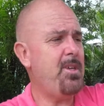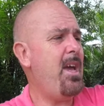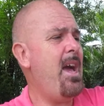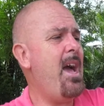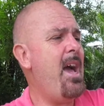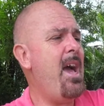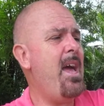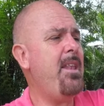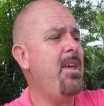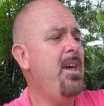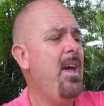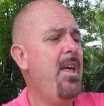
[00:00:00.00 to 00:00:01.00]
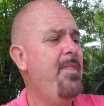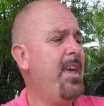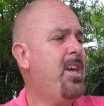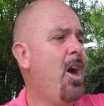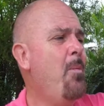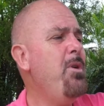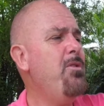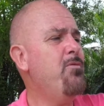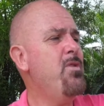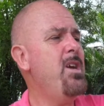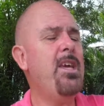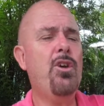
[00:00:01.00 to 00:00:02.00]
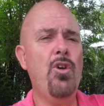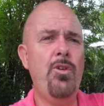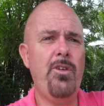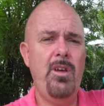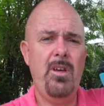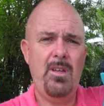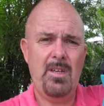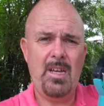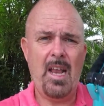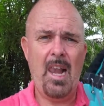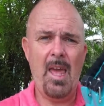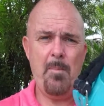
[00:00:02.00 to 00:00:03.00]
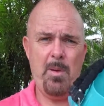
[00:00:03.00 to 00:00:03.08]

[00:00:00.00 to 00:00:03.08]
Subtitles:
and they come with a really good clip